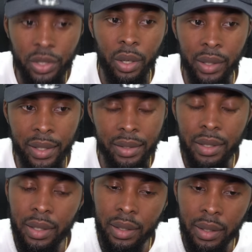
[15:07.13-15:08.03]
on this
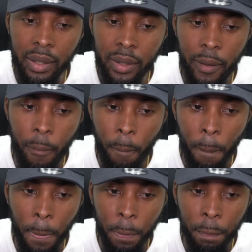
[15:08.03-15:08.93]
and
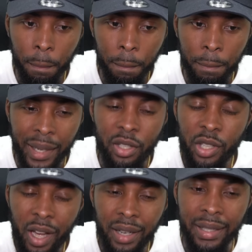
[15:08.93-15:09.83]
and do
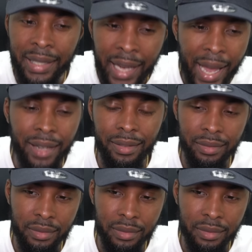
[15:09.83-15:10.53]
y'all get